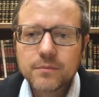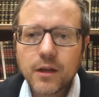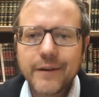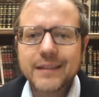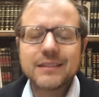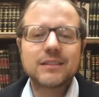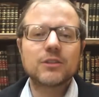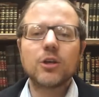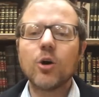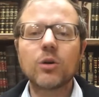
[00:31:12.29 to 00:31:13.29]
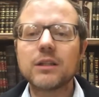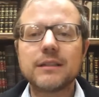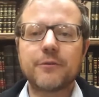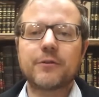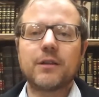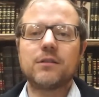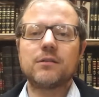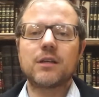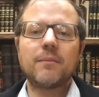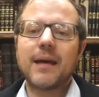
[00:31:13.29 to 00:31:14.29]
All right, this is a totally different
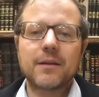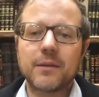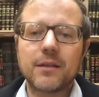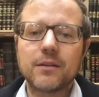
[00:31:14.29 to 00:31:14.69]
commandment.